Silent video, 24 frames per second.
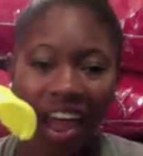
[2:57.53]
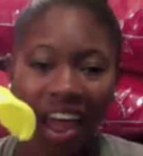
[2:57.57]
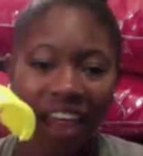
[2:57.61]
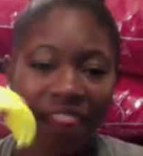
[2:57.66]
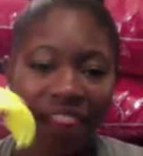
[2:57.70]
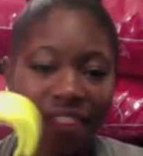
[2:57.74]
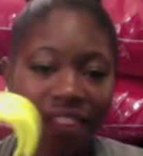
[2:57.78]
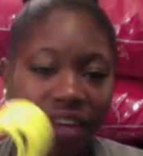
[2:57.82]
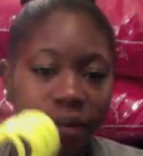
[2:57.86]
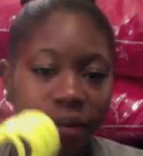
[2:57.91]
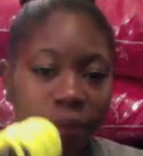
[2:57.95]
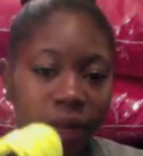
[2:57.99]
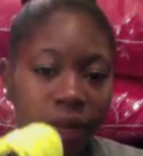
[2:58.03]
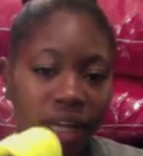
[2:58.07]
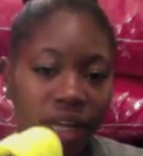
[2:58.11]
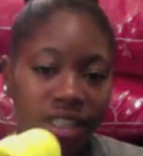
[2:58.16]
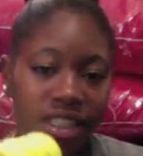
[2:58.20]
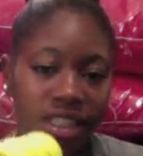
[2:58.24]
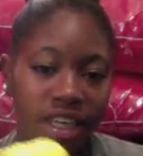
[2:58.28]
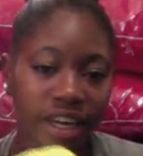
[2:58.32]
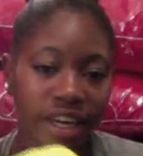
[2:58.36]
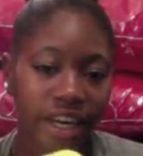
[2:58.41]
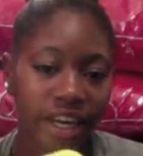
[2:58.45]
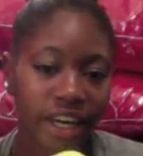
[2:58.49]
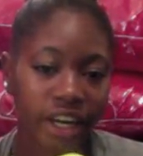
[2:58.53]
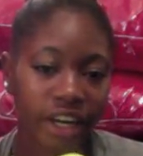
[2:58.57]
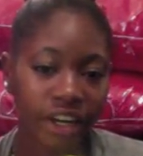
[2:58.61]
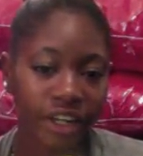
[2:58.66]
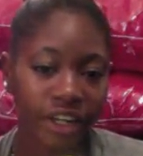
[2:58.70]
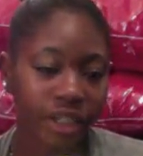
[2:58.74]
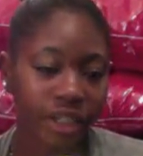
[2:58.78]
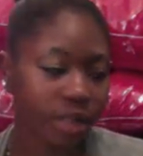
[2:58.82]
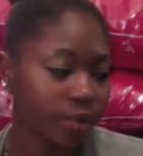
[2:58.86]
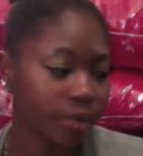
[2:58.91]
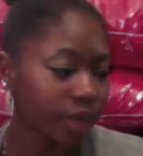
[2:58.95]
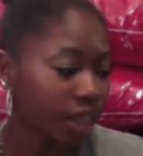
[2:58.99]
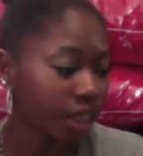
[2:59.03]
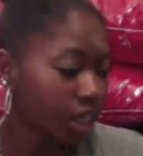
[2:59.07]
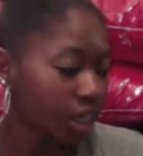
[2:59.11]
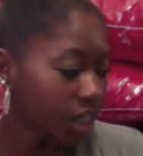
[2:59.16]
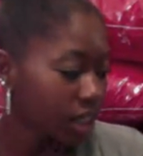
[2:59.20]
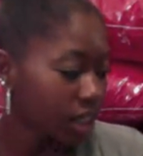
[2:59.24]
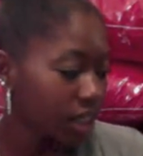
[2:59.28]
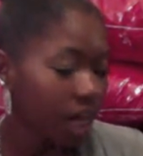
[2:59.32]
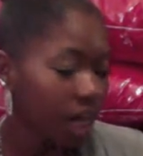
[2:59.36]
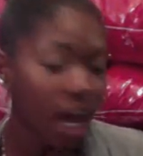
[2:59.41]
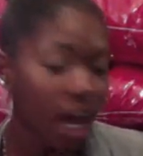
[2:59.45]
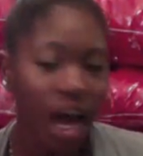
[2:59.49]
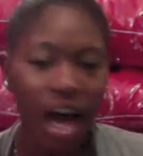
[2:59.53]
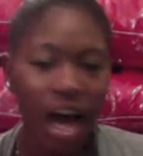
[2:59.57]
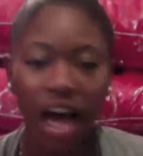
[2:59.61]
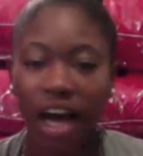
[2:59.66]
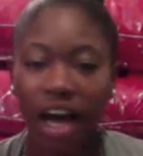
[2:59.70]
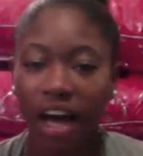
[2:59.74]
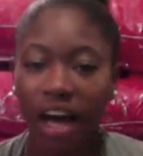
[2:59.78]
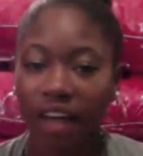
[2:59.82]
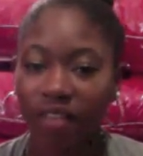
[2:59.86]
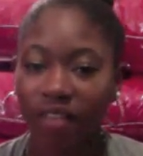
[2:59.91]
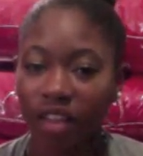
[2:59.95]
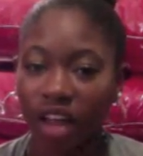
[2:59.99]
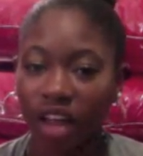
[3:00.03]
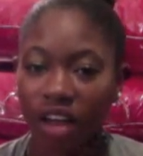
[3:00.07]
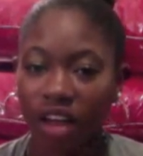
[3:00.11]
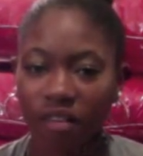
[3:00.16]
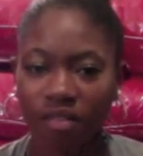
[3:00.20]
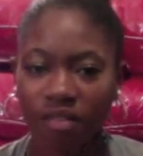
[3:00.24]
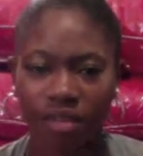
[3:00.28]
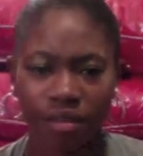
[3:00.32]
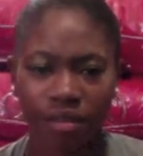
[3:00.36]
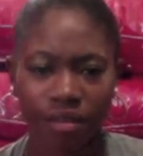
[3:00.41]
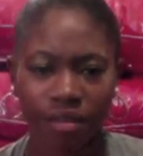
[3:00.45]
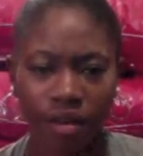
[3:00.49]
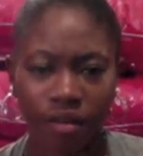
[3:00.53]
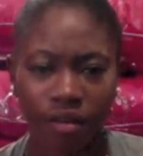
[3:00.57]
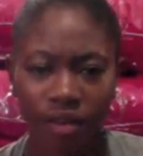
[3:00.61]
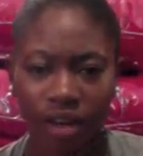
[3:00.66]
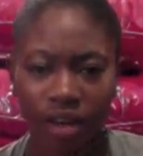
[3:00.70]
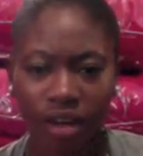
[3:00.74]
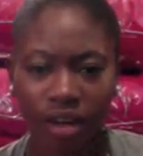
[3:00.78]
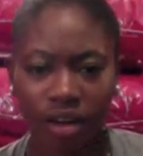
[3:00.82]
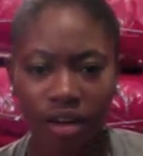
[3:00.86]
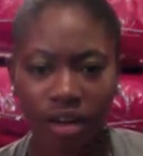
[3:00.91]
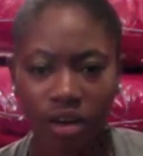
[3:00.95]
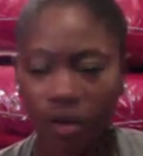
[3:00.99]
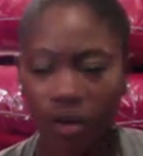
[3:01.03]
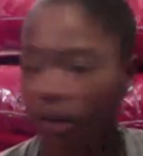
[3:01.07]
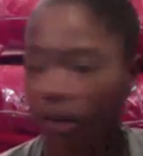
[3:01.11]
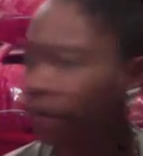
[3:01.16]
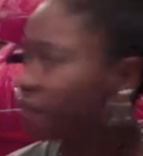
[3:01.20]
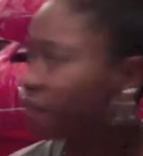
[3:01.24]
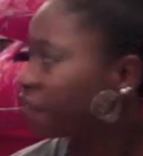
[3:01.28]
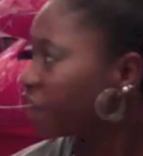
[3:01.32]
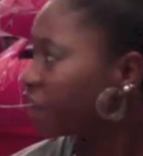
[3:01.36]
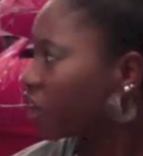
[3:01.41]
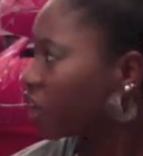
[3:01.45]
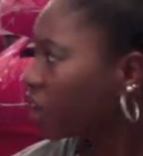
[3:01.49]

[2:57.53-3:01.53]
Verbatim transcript: thin plastic hangers because I have a lot of the velvet or felt